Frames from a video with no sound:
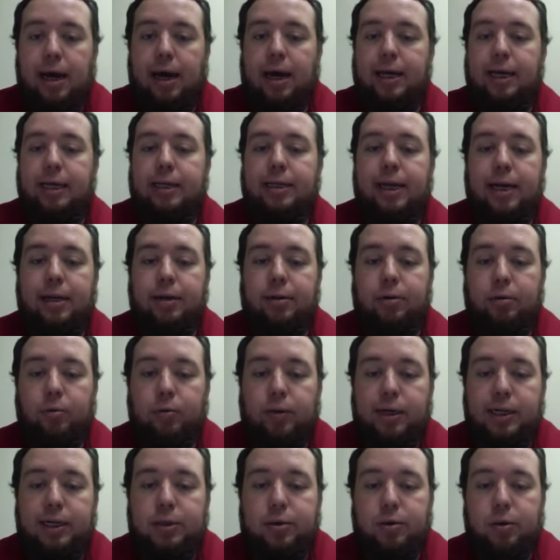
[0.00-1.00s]
in that your
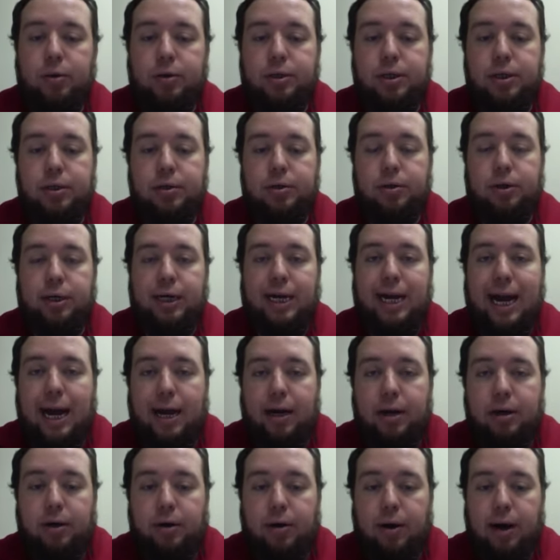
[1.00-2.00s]
resources are
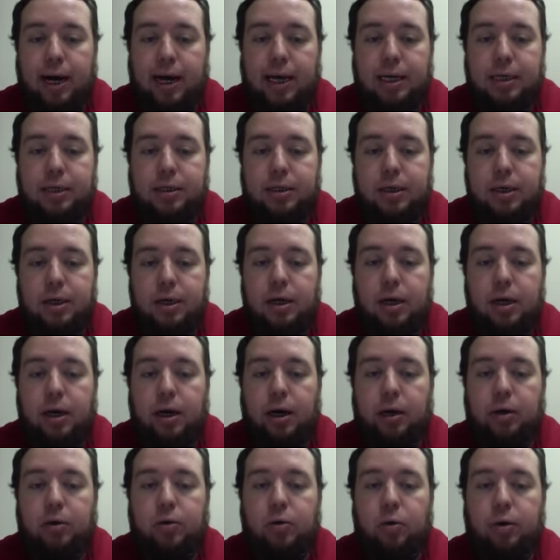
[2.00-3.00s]
categorized
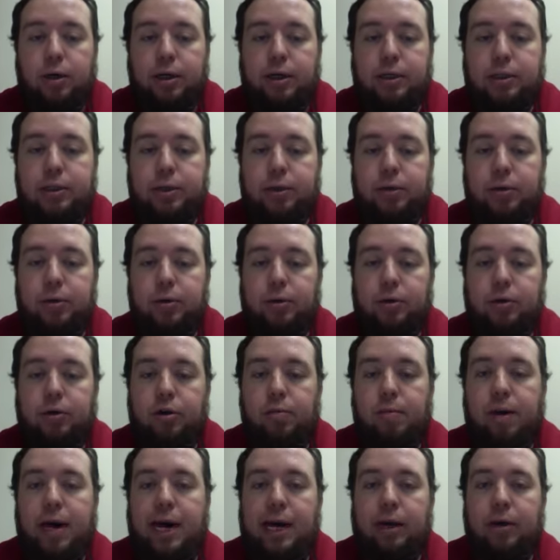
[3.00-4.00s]
according to
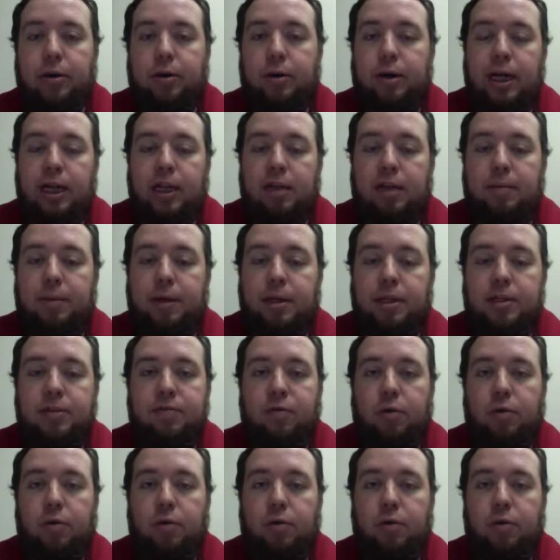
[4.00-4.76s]
grammatical elements.